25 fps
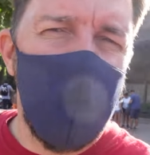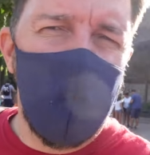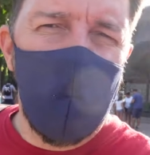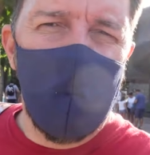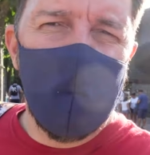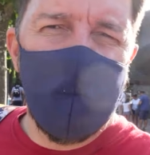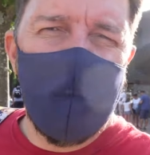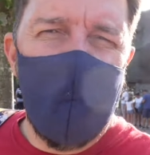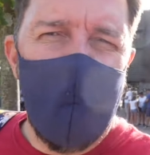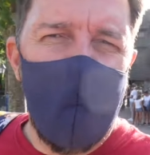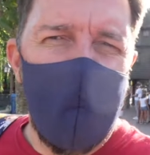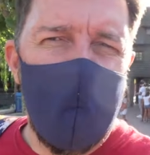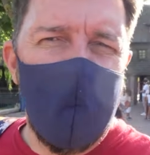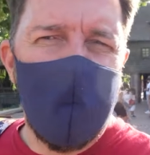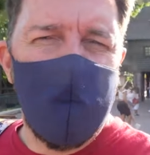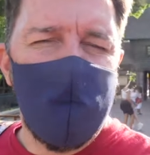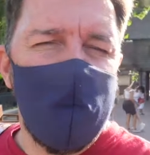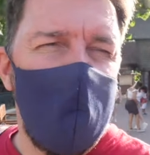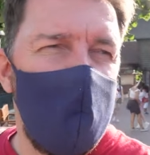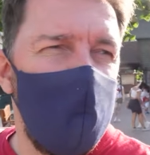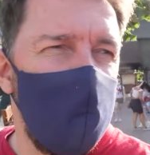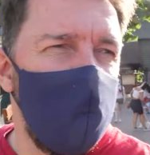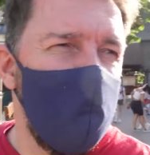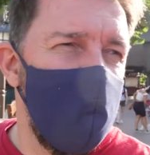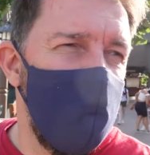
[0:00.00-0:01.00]
Wars Land
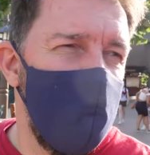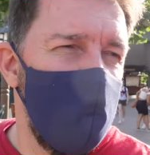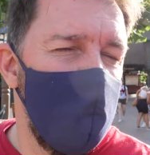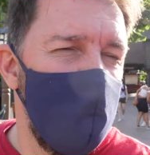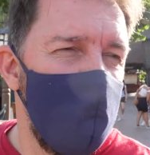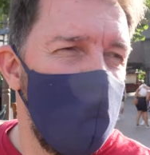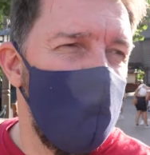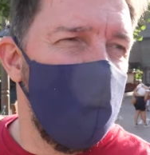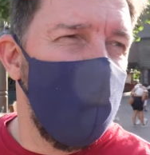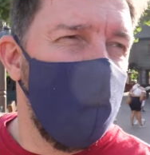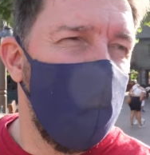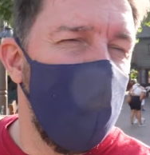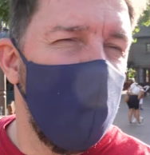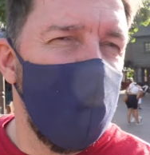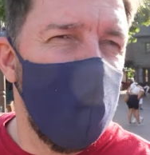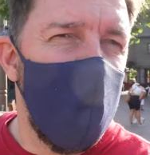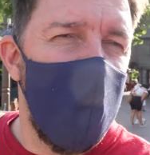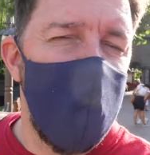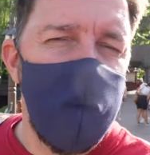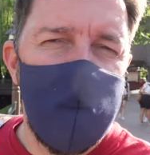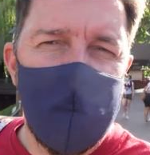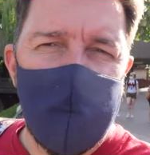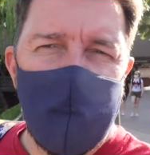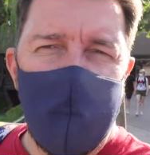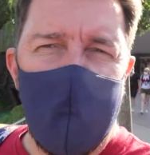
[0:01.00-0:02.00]
and uh, go to
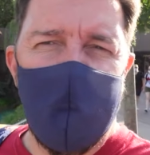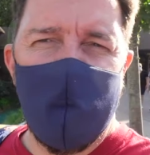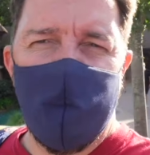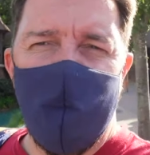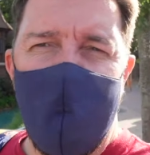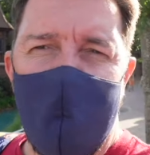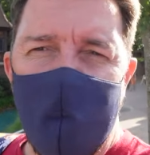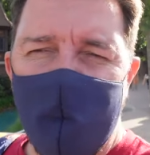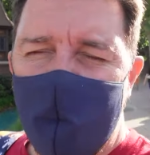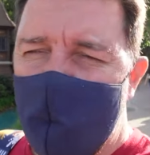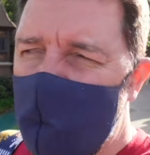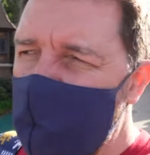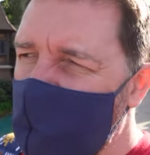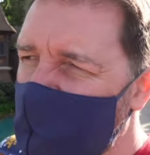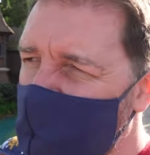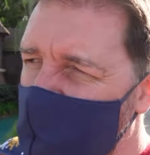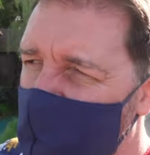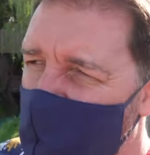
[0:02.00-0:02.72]
Hyperspace Mountain.